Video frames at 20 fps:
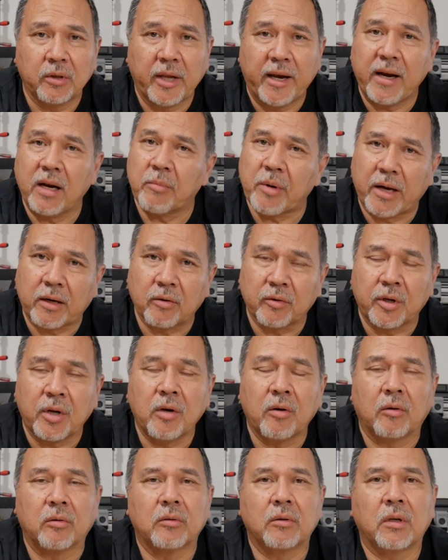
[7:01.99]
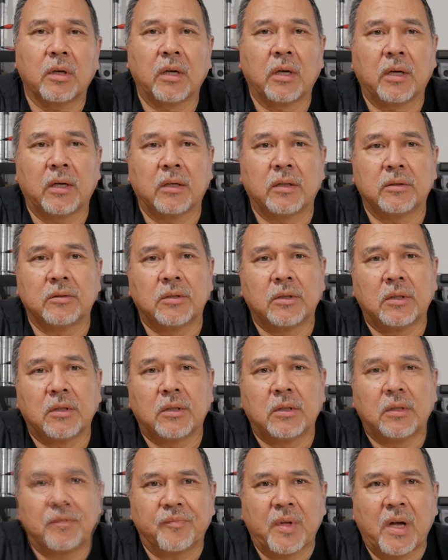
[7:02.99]
Lab? I don't know. Uh,
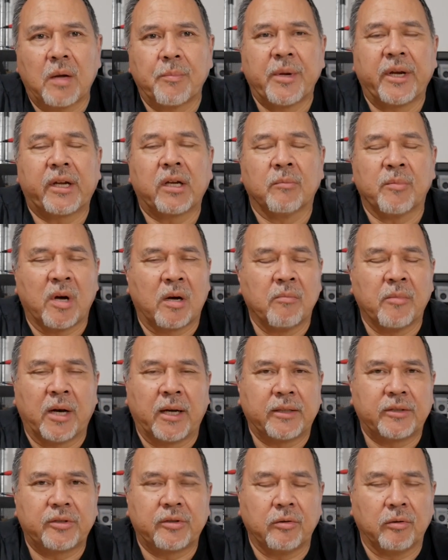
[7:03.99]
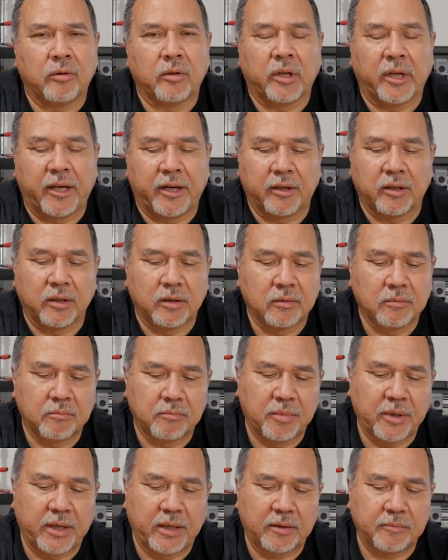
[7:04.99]
I'll make up my mind sooner or later.
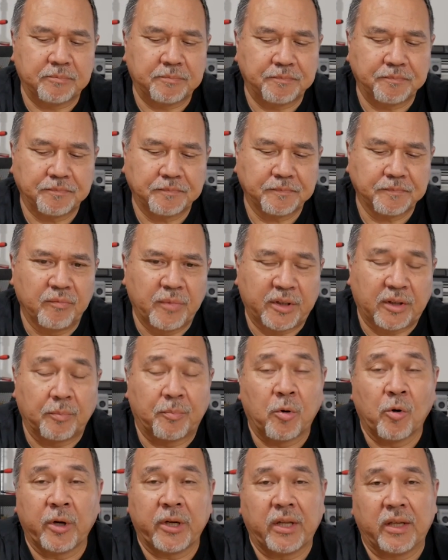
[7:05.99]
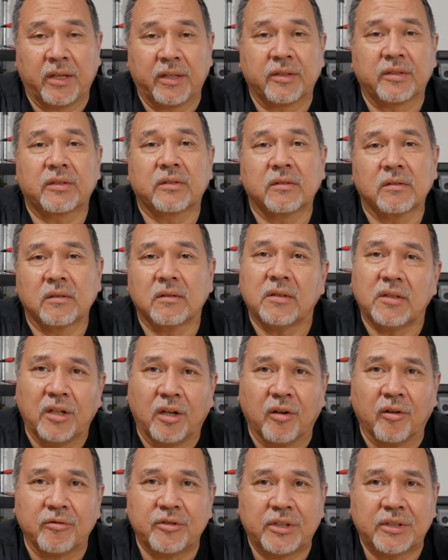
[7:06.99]
But but the point is, you
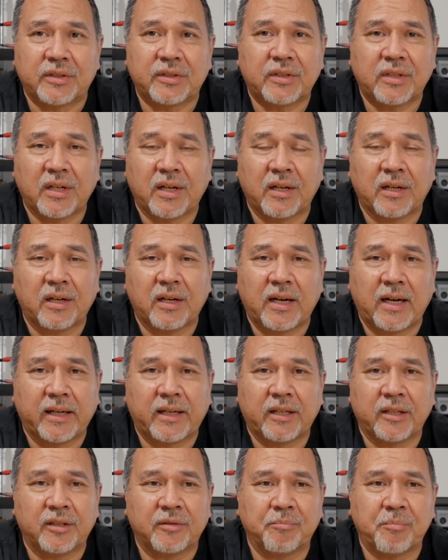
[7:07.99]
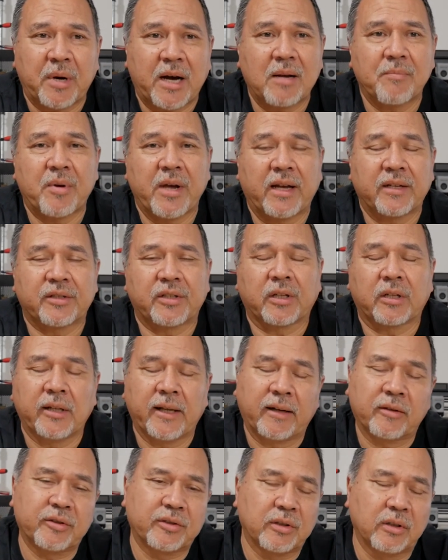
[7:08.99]
know, just uh, I can bypass the
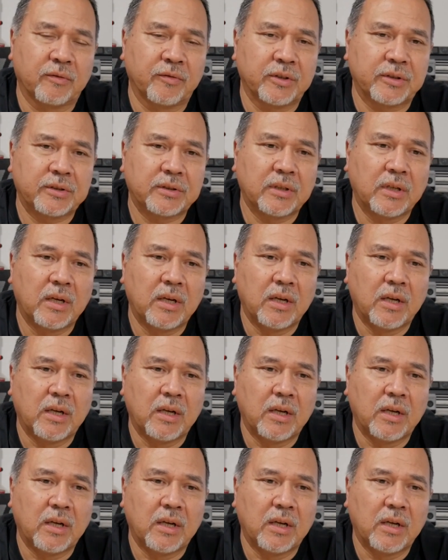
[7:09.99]
cloud service,